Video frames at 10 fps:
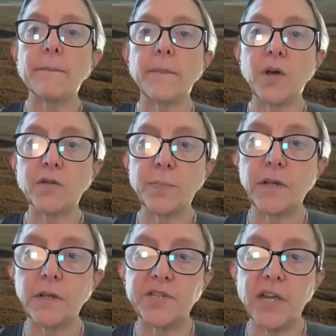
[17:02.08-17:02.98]

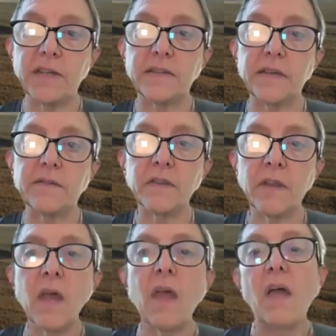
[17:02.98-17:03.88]
multiple objectives
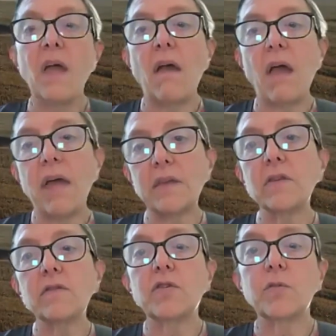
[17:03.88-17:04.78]

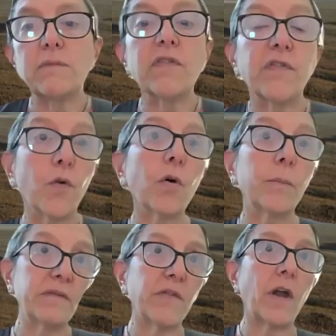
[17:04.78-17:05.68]
and to
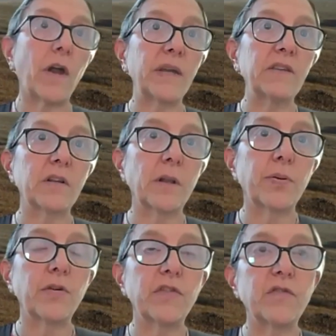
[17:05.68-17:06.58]
inform environmental
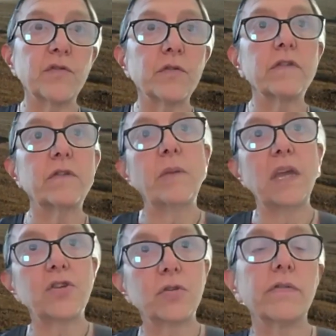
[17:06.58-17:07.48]
approvals to
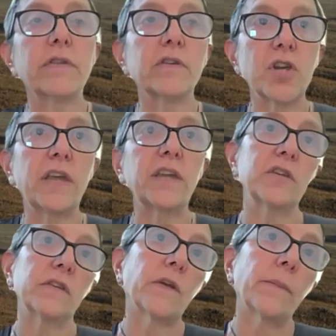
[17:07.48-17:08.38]
make sure that
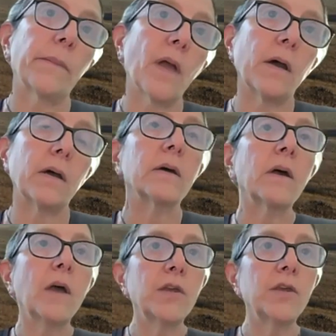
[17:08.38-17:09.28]
changes are
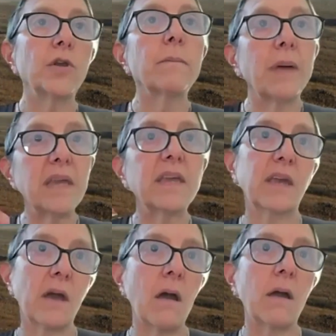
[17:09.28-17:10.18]

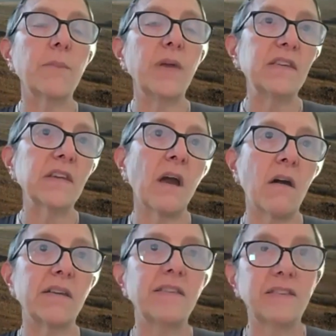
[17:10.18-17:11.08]
meeting a
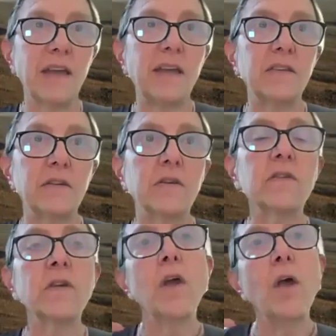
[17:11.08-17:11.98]
high
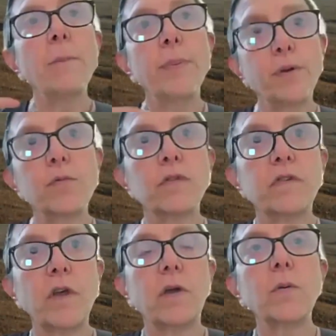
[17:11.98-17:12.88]
standard, but
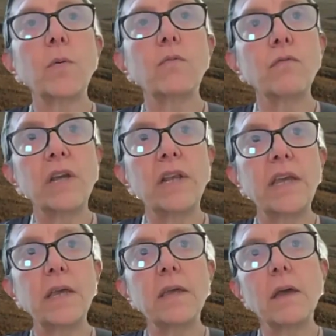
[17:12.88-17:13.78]
also
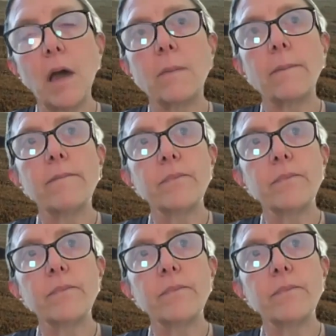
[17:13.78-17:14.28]
really